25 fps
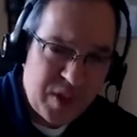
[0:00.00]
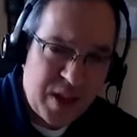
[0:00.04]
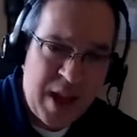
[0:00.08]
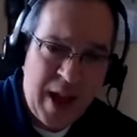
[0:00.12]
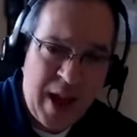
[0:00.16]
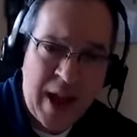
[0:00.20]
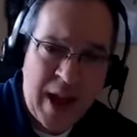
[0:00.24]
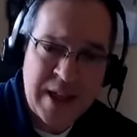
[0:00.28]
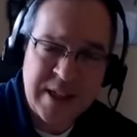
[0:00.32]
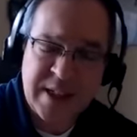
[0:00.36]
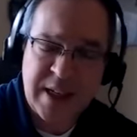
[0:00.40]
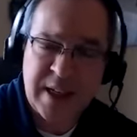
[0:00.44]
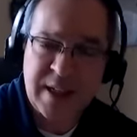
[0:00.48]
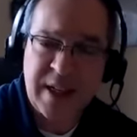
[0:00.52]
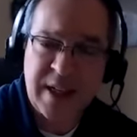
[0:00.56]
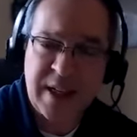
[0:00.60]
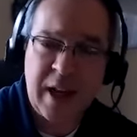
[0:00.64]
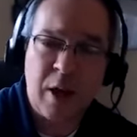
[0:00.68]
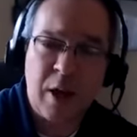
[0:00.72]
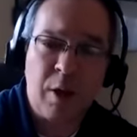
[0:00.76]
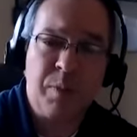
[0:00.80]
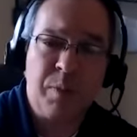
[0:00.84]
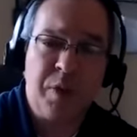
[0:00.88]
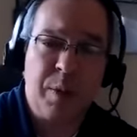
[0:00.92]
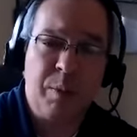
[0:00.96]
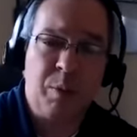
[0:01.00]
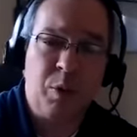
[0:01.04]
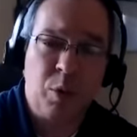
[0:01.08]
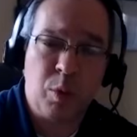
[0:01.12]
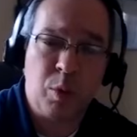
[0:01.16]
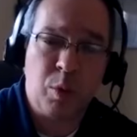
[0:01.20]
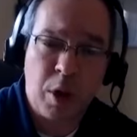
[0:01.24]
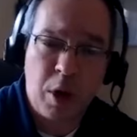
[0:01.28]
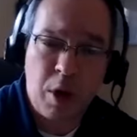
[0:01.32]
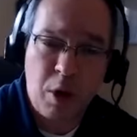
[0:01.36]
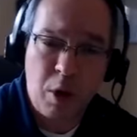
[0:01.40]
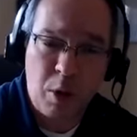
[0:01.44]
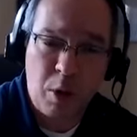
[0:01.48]
asset to help them
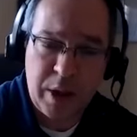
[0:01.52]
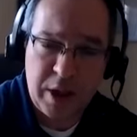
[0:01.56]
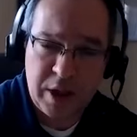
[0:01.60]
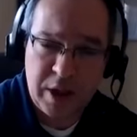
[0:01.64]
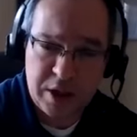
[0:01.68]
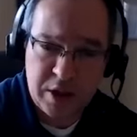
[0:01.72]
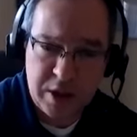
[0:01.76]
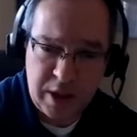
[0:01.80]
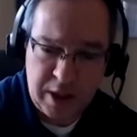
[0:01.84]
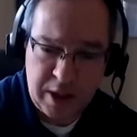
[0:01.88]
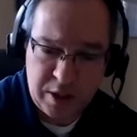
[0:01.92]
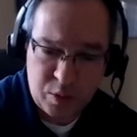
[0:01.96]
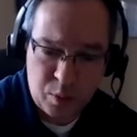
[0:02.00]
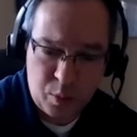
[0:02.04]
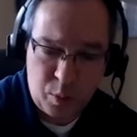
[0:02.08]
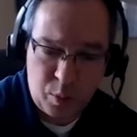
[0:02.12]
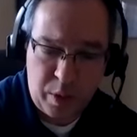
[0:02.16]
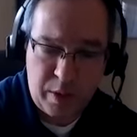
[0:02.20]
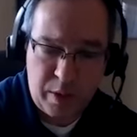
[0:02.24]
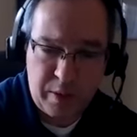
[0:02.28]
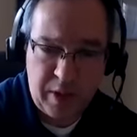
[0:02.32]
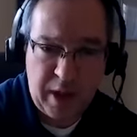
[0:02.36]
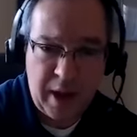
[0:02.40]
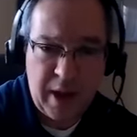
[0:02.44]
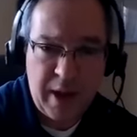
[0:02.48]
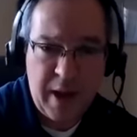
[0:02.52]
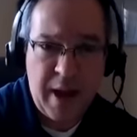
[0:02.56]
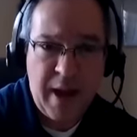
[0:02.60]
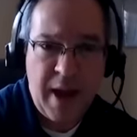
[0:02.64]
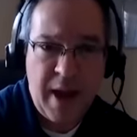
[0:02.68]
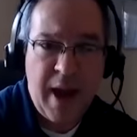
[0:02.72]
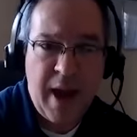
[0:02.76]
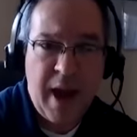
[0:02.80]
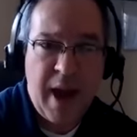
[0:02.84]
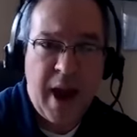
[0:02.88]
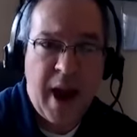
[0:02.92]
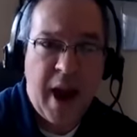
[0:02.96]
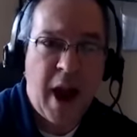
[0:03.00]
grow is where
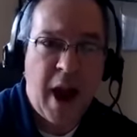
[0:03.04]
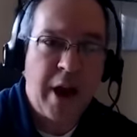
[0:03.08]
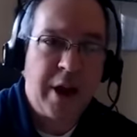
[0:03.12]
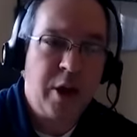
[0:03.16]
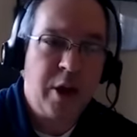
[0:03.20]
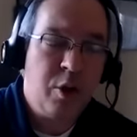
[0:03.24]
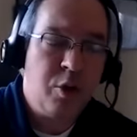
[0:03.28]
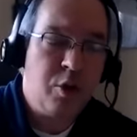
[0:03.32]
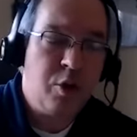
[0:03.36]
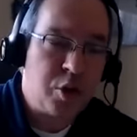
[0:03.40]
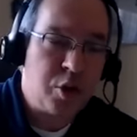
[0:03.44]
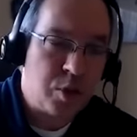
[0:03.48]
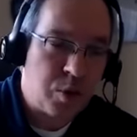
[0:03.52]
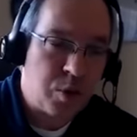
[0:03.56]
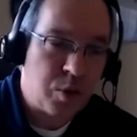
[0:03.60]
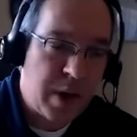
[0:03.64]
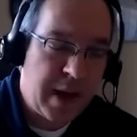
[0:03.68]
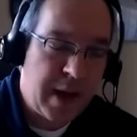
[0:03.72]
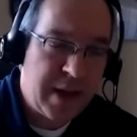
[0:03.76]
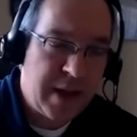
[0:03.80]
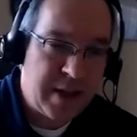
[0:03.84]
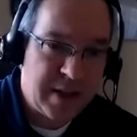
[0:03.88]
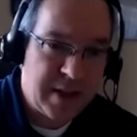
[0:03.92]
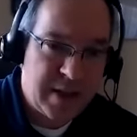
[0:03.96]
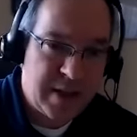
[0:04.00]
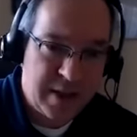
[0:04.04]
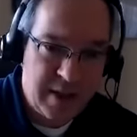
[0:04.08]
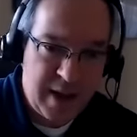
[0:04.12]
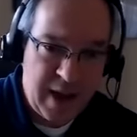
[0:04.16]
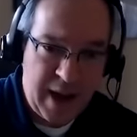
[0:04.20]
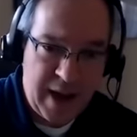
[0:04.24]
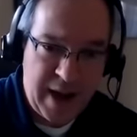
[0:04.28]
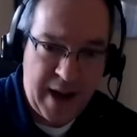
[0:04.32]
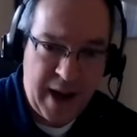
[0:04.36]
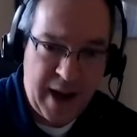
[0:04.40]
how do you train to that?